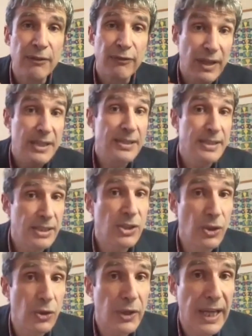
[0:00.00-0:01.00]
And the first
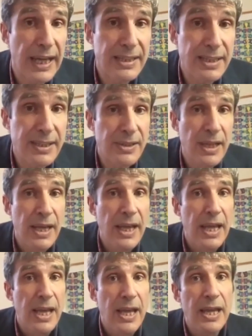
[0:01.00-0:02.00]
thing to look at is
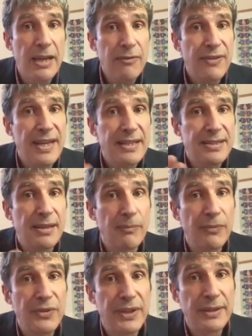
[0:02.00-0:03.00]
if there's
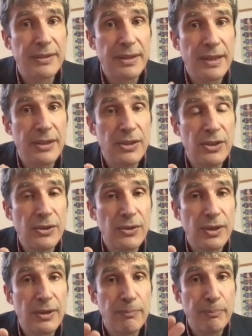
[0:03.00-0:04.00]
something that
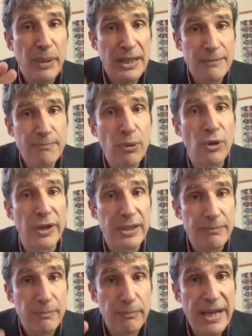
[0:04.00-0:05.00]
you can
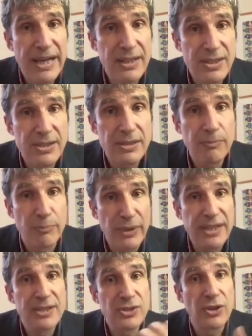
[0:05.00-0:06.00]
pinpoint makes
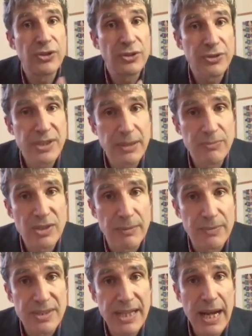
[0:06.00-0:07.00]
brings on your
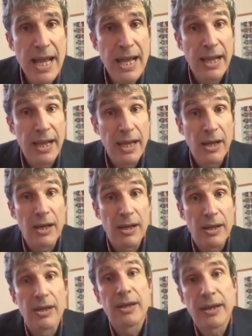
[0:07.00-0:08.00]
symptoms, then
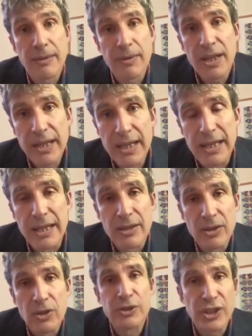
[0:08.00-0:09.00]
clearly,
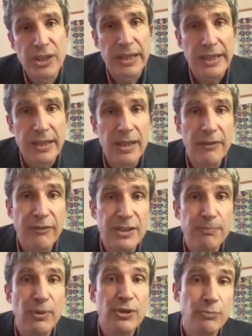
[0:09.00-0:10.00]
logically, if it's
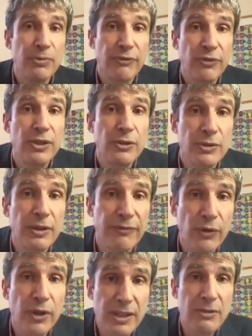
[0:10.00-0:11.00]
possible for you to avoid
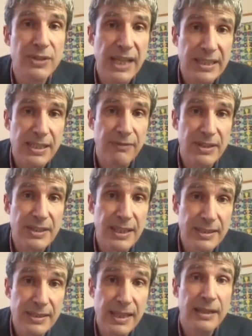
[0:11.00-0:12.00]
those activities,
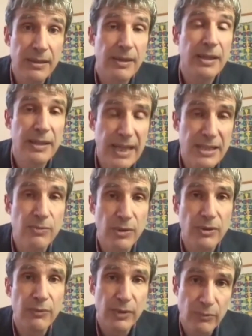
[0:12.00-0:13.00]
then that's what
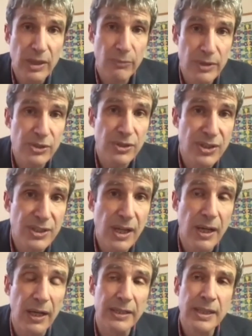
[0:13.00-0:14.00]
where we should start.